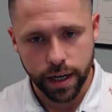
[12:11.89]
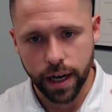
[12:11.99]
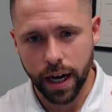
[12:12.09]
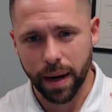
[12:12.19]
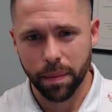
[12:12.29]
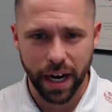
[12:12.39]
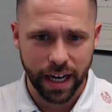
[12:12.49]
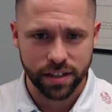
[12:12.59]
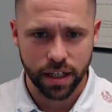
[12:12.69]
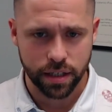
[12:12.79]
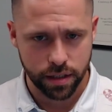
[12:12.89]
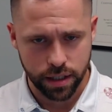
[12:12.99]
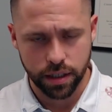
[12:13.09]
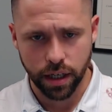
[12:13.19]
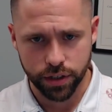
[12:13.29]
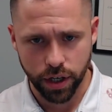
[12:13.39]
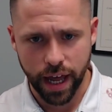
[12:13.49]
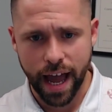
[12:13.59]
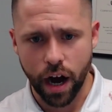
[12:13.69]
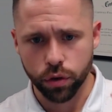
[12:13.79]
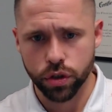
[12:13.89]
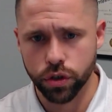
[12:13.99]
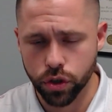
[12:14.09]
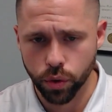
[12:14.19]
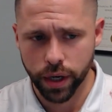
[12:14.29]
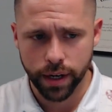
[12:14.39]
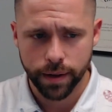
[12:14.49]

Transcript: And I guess I did touch on how to do it.